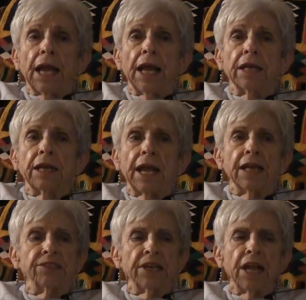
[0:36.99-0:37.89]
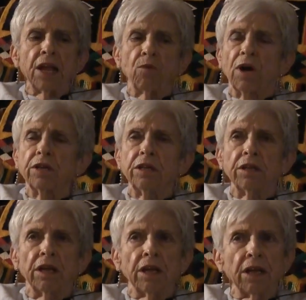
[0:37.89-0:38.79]
And Ed said, "Hey, Wanda,
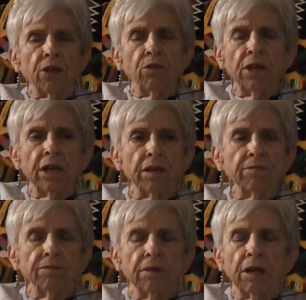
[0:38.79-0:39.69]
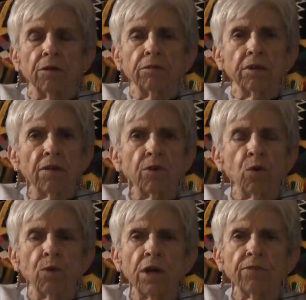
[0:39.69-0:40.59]
you need a
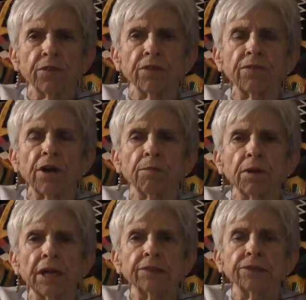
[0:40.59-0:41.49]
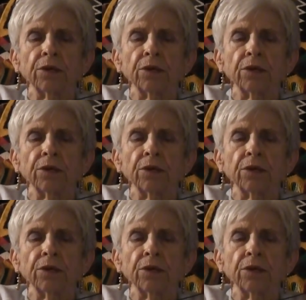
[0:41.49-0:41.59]
Navajo rug for the fireplace."